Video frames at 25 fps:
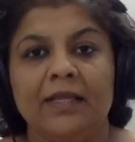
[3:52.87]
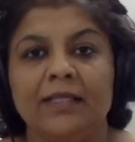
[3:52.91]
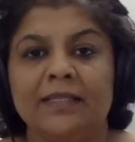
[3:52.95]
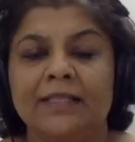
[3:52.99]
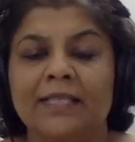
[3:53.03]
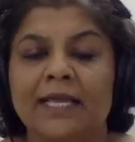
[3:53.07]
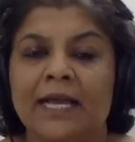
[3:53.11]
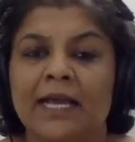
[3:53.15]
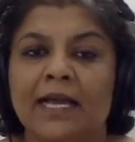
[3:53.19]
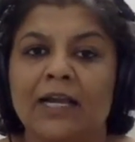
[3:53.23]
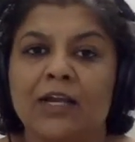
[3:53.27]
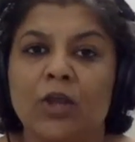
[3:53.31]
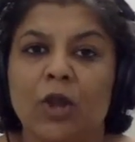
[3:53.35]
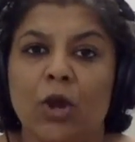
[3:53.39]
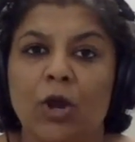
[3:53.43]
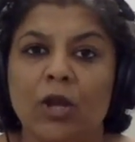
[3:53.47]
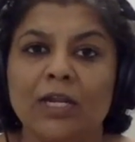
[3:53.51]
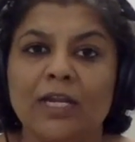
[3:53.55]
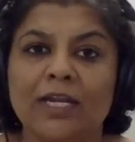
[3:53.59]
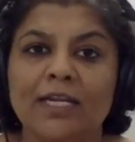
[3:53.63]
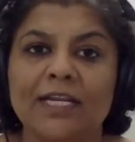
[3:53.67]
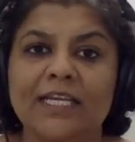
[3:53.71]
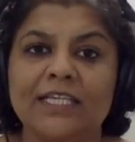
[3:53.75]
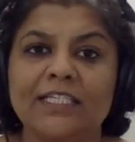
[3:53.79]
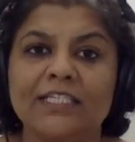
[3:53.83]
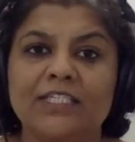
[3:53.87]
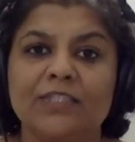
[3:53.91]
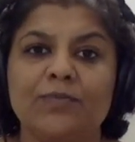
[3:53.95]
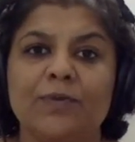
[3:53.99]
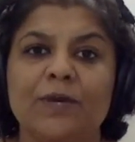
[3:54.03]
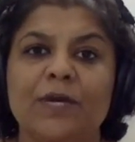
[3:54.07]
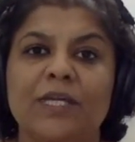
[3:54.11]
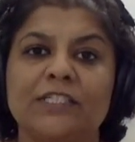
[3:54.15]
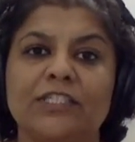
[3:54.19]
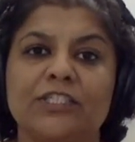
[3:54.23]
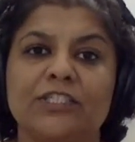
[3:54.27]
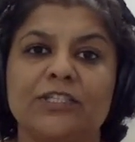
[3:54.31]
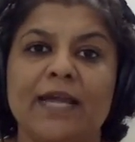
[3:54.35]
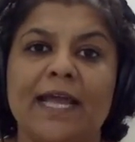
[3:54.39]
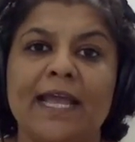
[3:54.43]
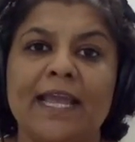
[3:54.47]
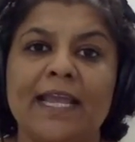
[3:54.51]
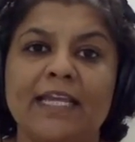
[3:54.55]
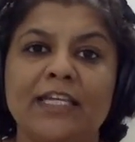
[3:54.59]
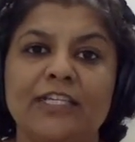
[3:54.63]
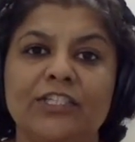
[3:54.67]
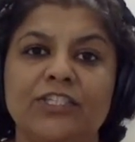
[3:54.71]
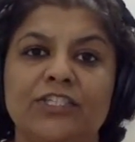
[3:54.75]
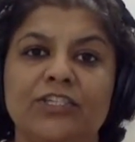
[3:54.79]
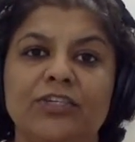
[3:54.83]
The colonists were
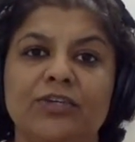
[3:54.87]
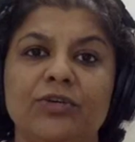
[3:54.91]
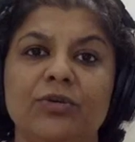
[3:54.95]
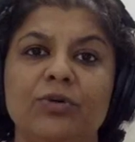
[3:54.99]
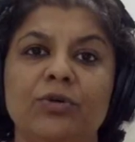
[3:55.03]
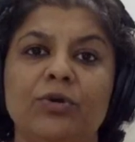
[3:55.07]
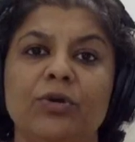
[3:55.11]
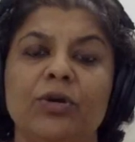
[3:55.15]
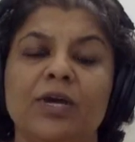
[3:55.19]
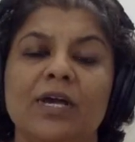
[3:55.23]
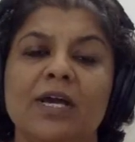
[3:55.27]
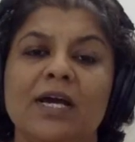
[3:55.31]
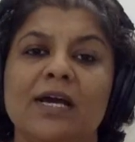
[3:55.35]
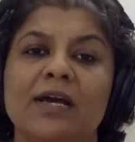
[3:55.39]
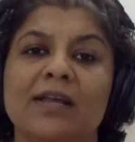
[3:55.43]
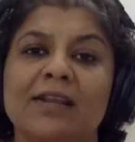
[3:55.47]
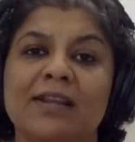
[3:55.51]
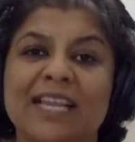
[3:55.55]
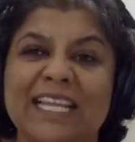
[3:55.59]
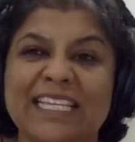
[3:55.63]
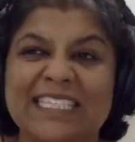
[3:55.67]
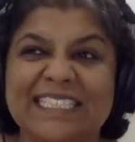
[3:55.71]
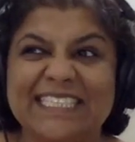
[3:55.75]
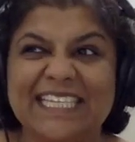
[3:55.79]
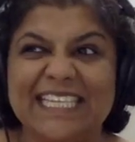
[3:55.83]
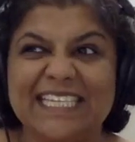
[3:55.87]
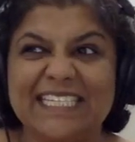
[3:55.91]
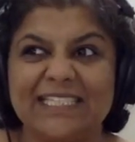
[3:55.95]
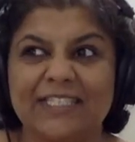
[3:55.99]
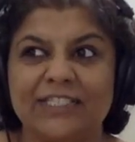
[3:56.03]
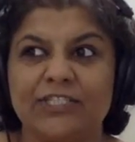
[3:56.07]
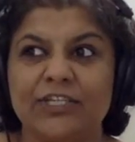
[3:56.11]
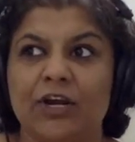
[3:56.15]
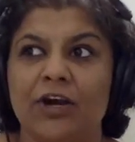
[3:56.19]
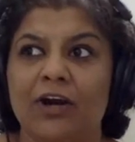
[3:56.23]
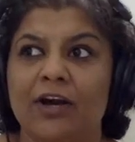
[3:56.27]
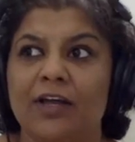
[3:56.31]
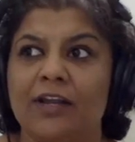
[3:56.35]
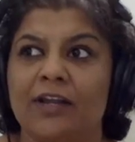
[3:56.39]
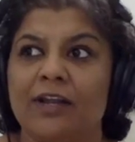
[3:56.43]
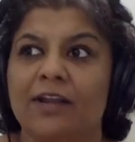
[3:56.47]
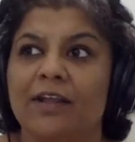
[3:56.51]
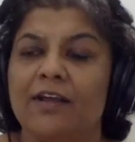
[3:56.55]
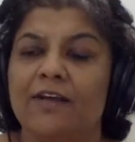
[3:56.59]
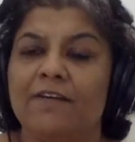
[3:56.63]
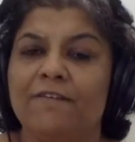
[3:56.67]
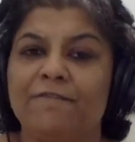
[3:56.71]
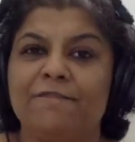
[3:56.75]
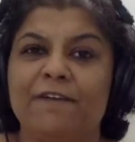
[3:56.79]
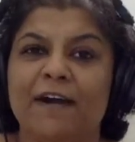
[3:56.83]
trying to resist or
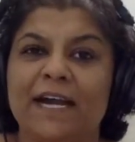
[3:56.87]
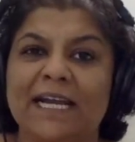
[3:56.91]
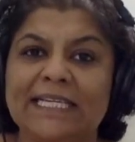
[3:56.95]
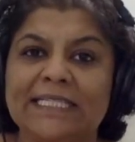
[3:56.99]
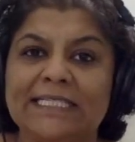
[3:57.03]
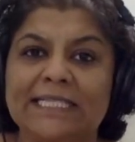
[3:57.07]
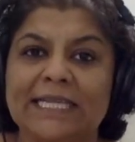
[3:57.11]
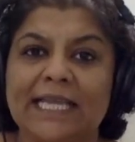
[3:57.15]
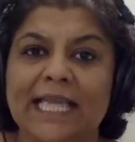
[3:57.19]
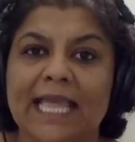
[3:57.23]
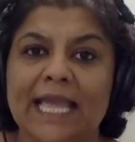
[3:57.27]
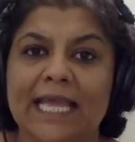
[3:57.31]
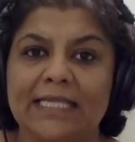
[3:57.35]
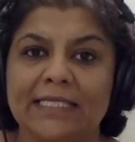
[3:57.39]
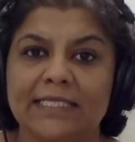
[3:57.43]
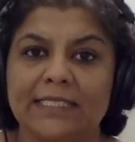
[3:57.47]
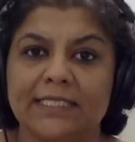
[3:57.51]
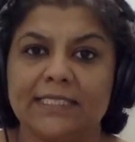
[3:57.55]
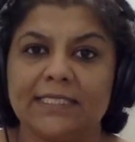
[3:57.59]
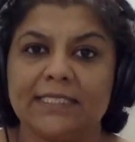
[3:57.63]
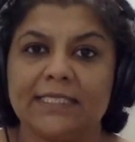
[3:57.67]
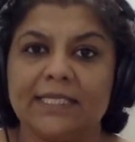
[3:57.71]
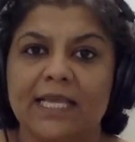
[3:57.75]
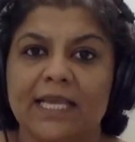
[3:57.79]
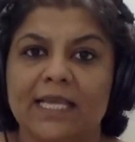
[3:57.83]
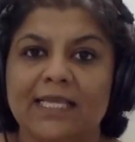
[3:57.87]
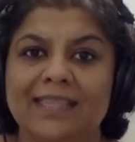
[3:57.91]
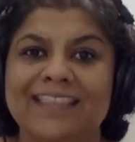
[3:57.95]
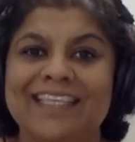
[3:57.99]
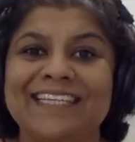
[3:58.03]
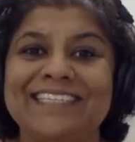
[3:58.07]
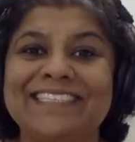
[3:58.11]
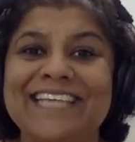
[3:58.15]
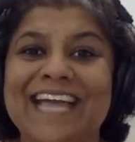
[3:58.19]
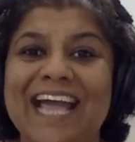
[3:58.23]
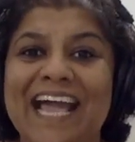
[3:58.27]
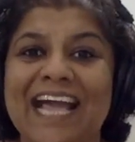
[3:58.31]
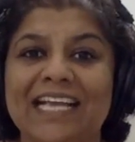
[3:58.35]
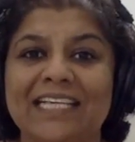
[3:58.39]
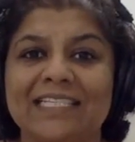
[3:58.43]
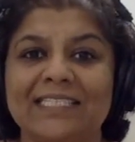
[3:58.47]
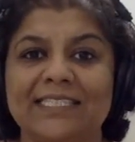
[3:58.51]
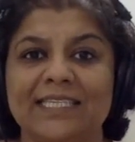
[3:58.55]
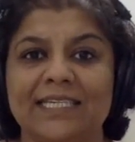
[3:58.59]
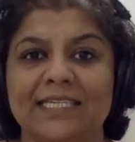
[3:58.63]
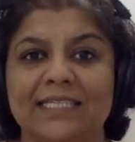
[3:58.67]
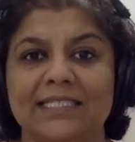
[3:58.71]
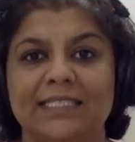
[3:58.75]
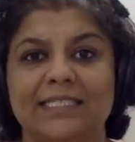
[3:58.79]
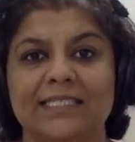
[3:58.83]
fight against the
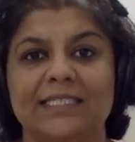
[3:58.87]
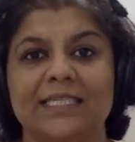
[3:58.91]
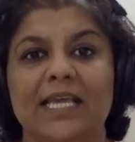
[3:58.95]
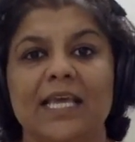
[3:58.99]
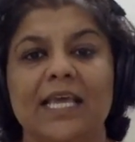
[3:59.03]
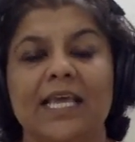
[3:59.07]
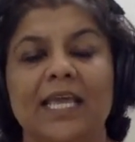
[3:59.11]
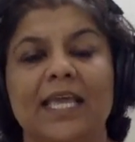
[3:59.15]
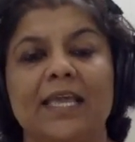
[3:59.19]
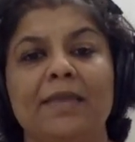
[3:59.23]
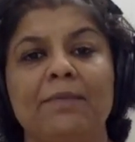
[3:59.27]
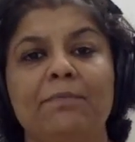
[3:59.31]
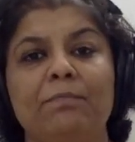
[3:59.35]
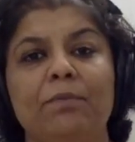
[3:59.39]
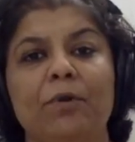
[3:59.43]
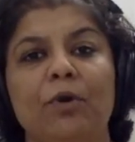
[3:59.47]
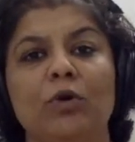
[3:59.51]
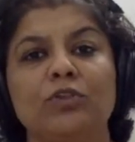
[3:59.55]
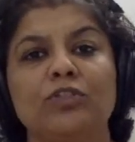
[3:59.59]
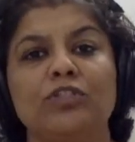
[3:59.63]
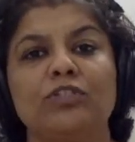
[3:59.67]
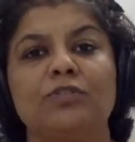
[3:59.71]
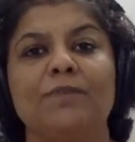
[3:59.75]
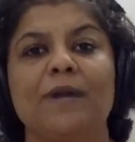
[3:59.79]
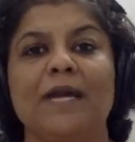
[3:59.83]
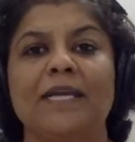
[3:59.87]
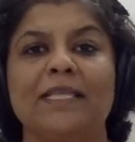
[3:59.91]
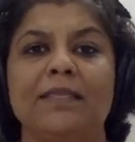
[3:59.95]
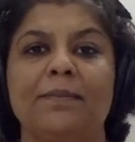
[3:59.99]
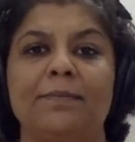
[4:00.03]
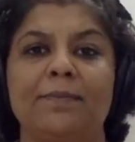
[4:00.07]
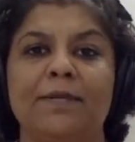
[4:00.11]
taxes imposed by the